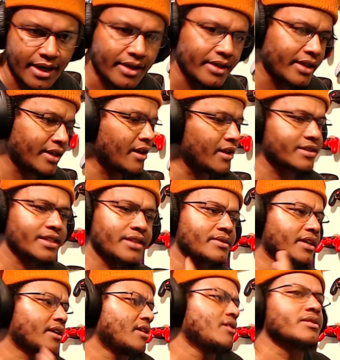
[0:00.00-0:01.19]
and then all of a sudden it was
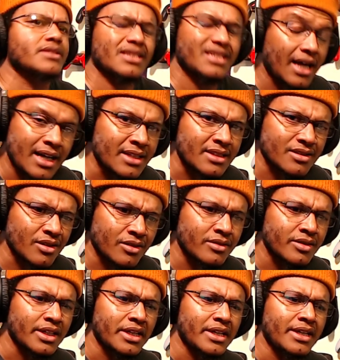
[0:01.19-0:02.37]
like, oh, it's a console.
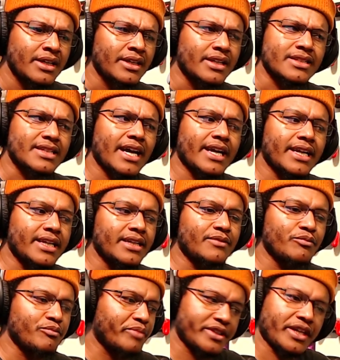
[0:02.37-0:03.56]
There's not any
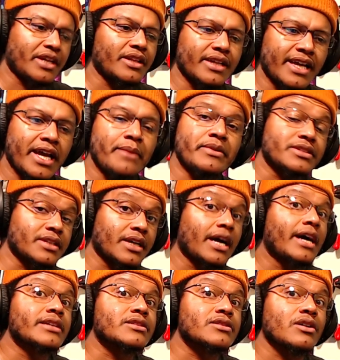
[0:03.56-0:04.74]
particular game. It's a
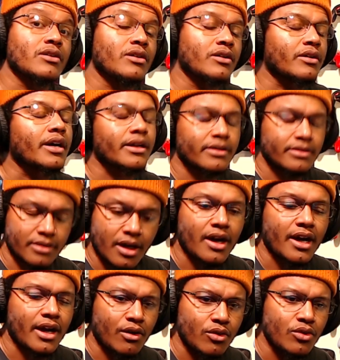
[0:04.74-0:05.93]
console. Okay, all
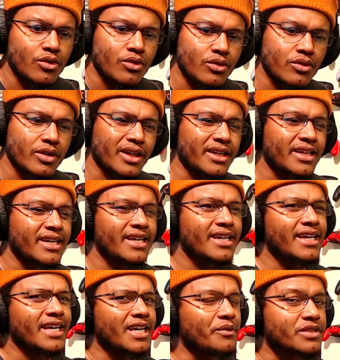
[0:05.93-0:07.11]
right, cool. And then
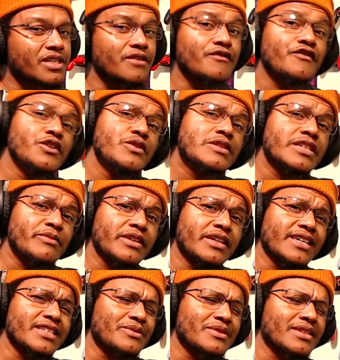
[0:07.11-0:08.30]
it was confusing
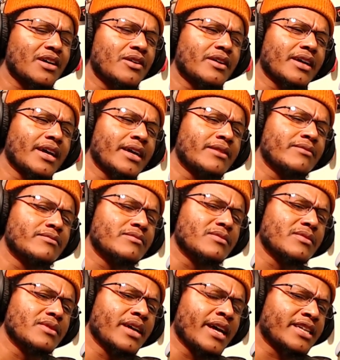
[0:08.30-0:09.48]
because it was like, okay,
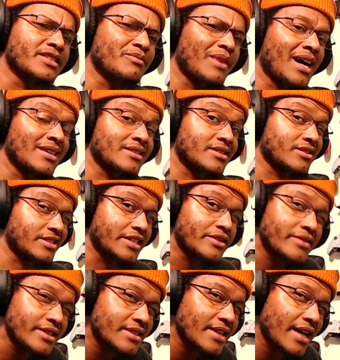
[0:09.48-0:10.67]
Xbox
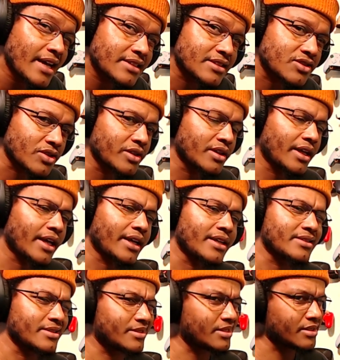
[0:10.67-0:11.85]
Series X. So you're like, is
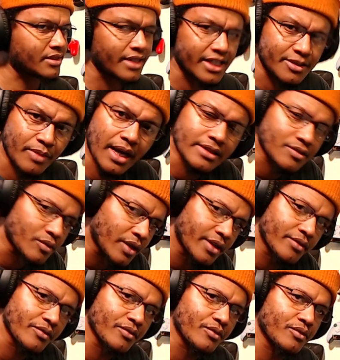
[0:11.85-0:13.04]
this just an Xbox One
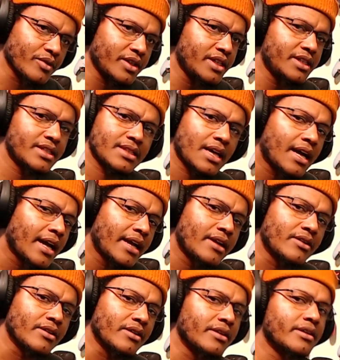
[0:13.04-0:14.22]
redesign
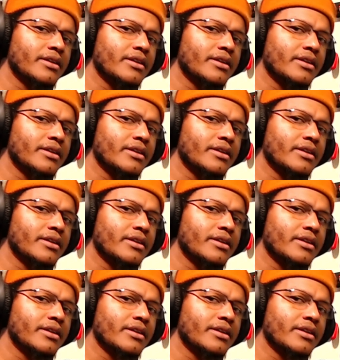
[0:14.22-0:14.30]
or